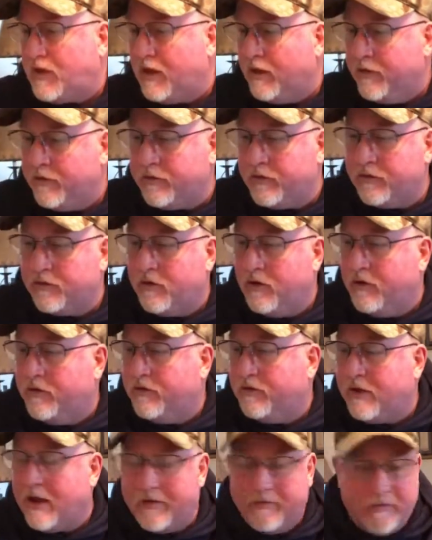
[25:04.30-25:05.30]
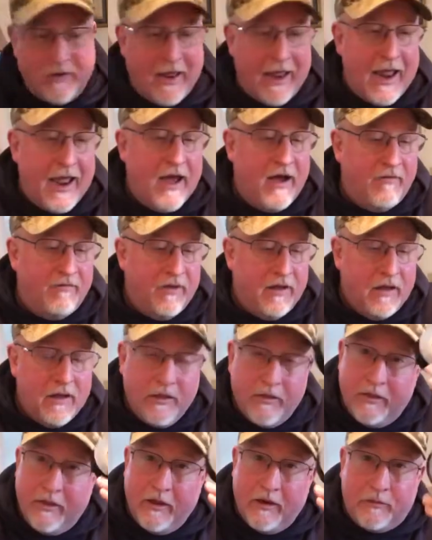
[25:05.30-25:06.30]
This is good stuff to have.
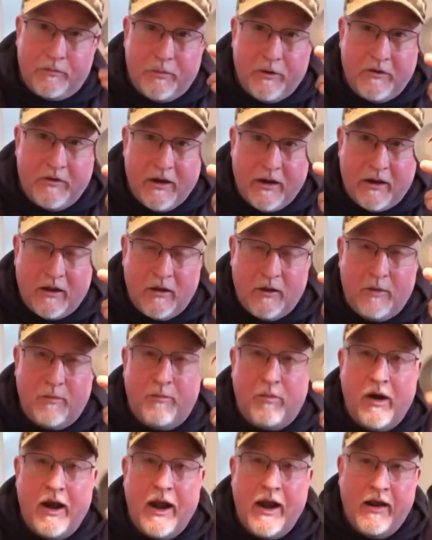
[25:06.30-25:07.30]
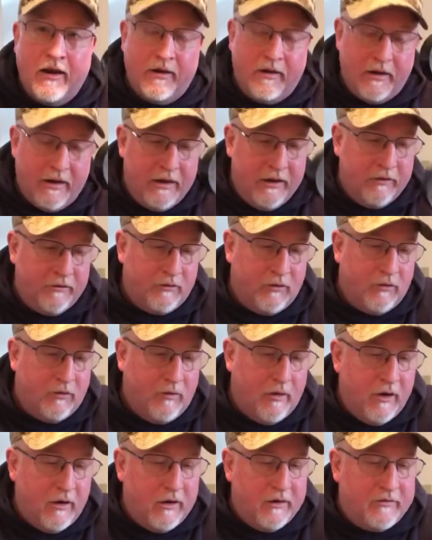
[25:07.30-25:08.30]
This particular brand is
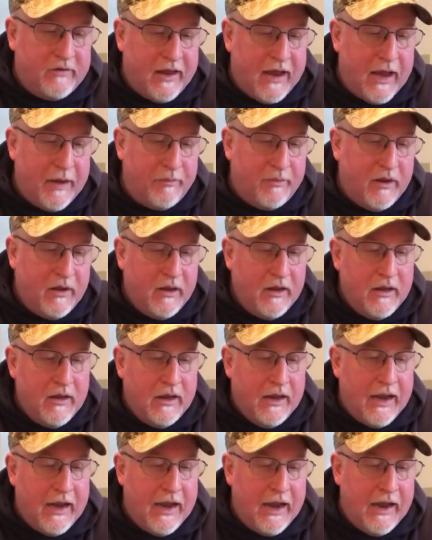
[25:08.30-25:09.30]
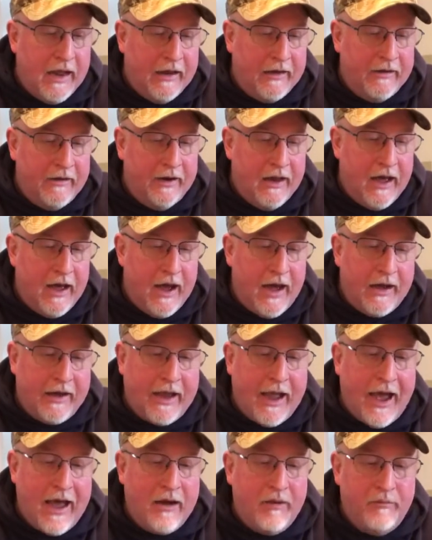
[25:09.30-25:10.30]
Gorilla Tape, and uh, I
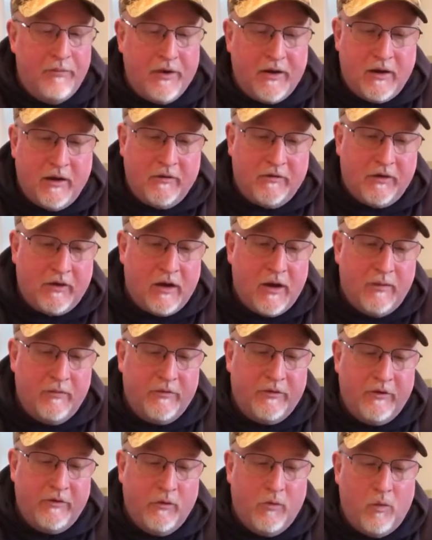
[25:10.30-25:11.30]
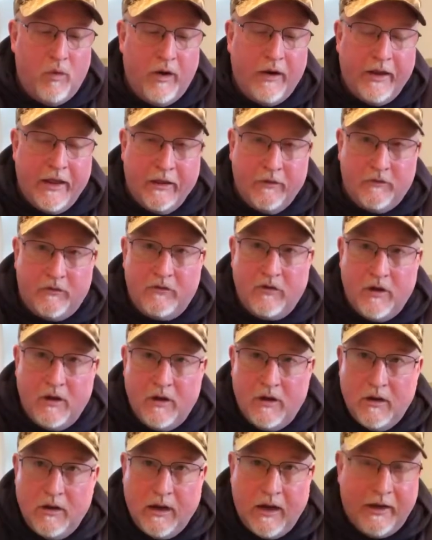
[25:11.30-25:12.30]
got it because it comes in the one inch.
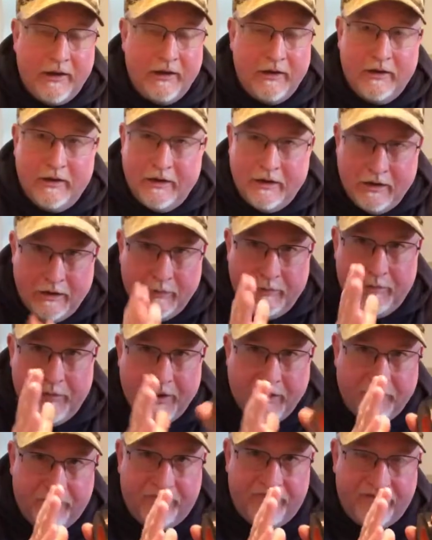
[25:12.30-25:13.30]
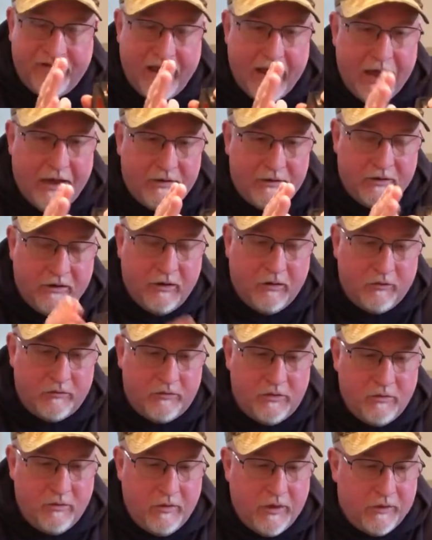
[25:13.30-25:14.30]
I didn't need a big fat, you know,
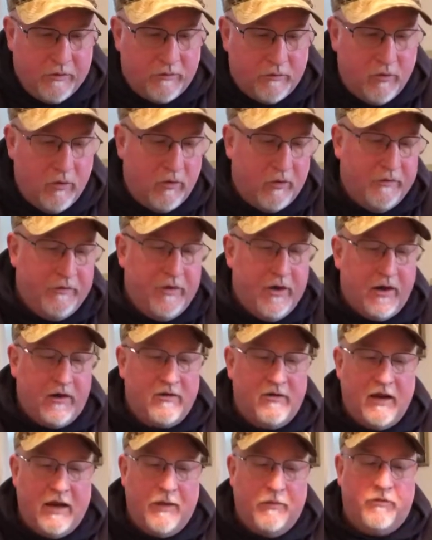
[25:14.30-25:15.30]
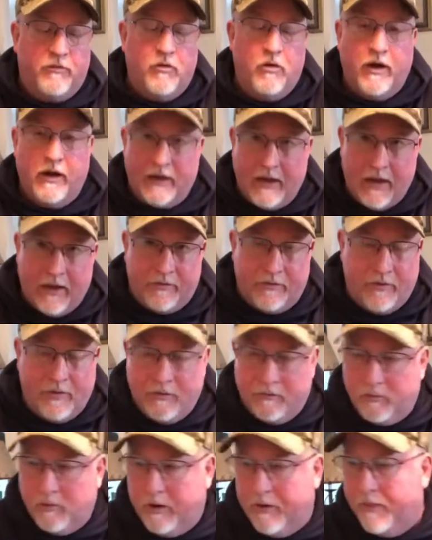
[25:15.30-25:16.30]
two inch roll of duct tape, so I got
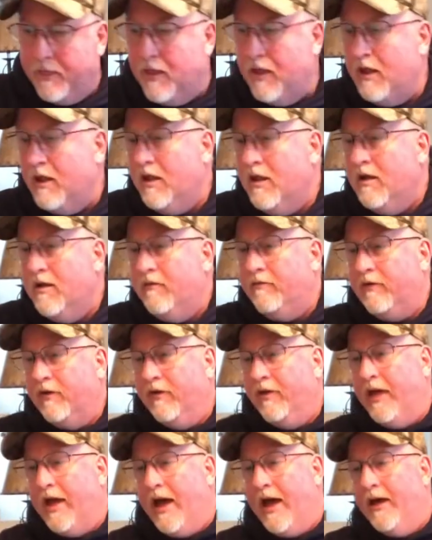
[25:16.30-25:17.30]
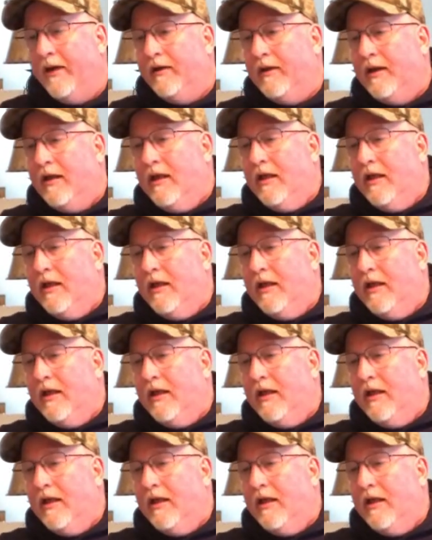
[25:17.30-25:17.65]
this one for that.